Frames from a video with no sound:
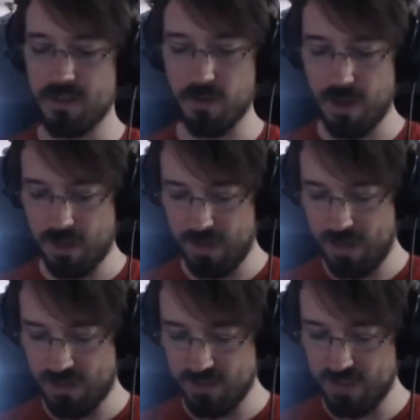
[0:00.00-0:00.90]
so I
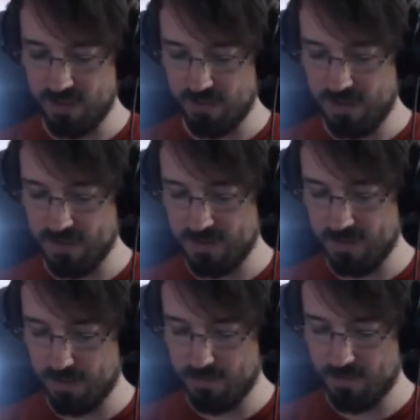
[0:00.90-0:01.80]
actually did it right this
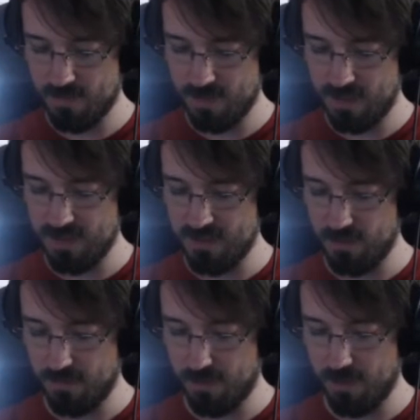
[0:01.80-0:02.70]
time, at least
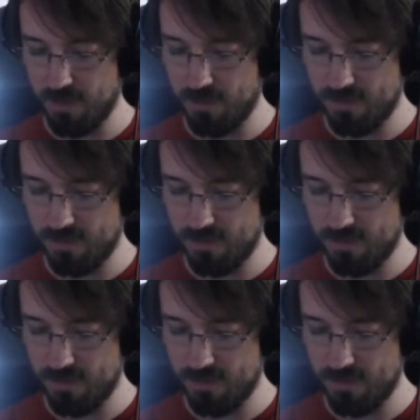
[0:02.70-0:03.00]
so far.